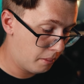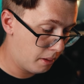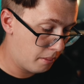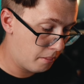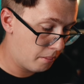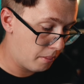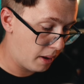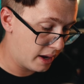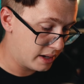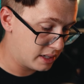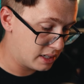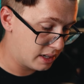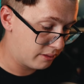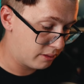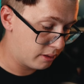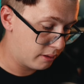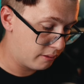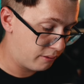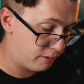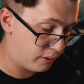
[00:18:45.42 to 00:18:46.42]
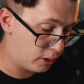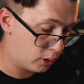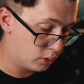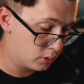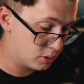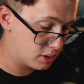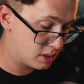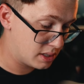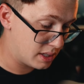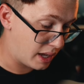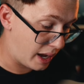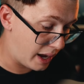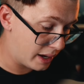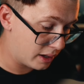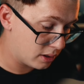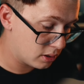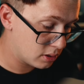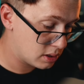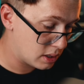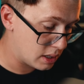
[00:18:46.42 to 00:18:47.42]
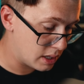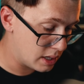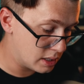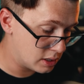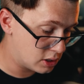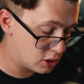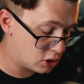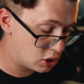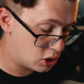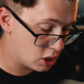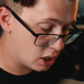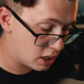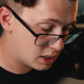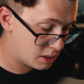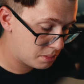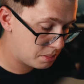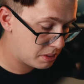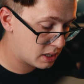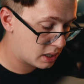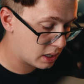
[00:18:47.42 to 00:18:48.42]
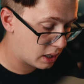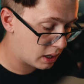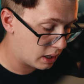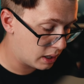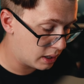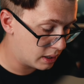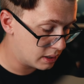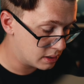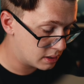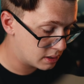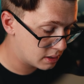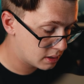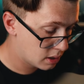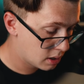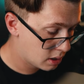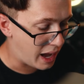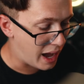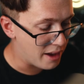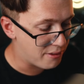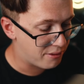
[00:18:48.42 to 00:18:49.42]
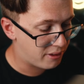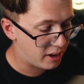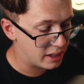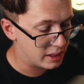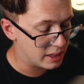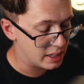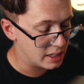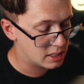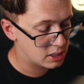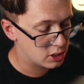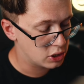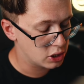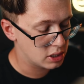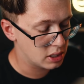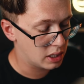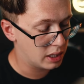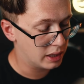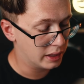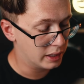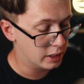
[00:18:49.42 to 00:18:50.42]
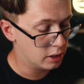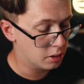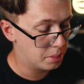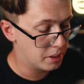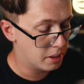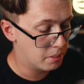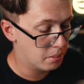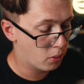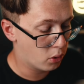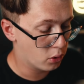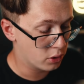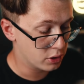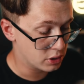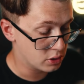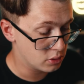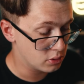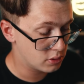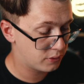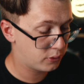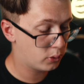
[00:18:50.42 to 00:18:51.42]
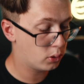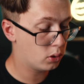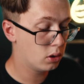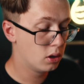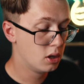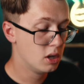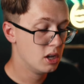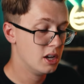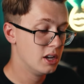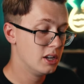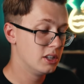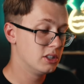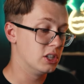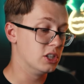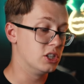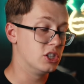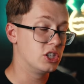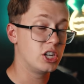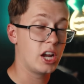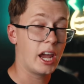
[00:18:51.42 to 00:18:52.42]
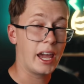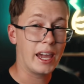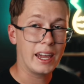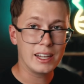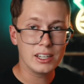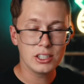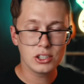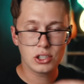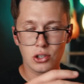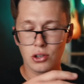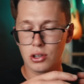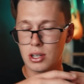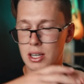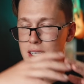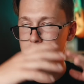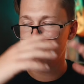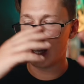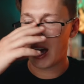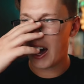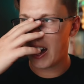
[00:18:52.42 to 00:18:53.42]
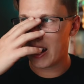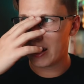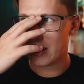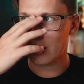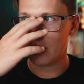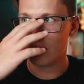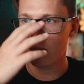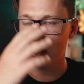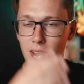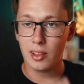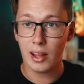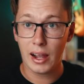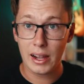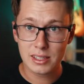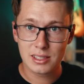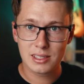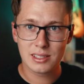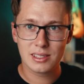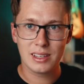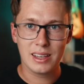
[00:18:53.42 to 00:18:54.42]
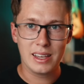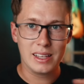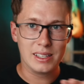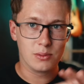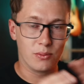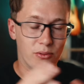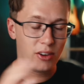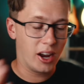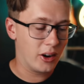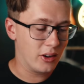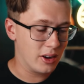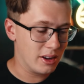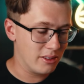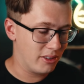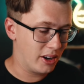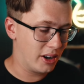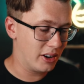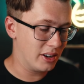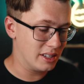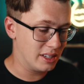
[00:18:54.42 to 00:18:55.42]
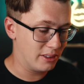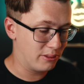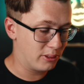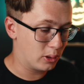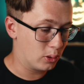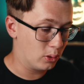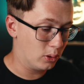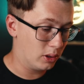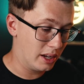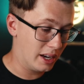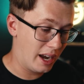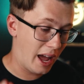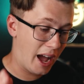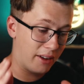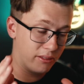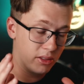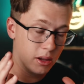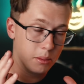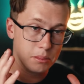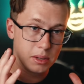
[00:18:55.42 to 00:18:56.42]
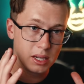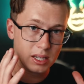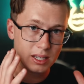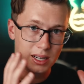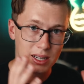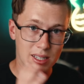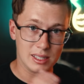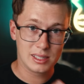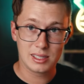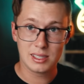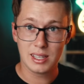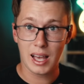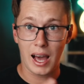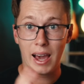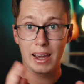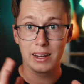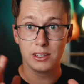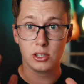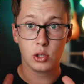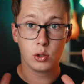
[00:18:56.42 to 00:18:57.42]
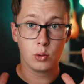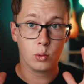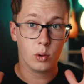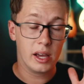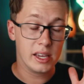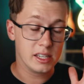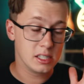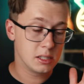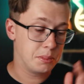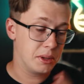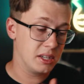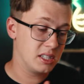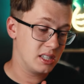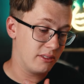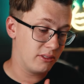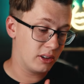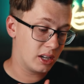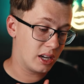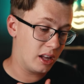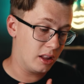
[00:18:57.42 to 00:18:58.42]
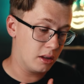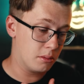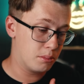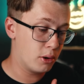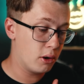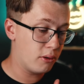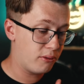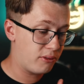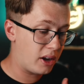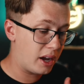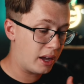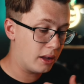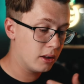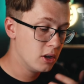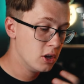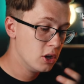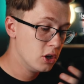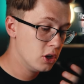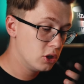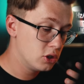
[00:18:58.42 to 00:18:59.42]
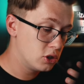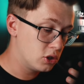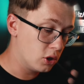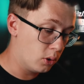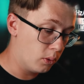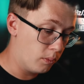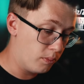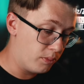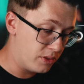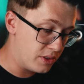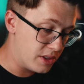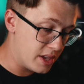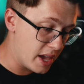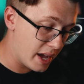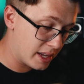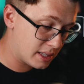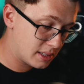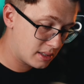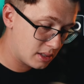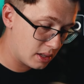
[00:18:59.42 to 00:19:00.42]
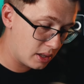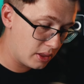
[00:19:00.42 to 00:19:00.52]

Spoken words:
my different photo styles is just because I find this just a little bit more useful. To change your entire LUTs is very, very difficult and have them being assigned to a specific color profile. So yes,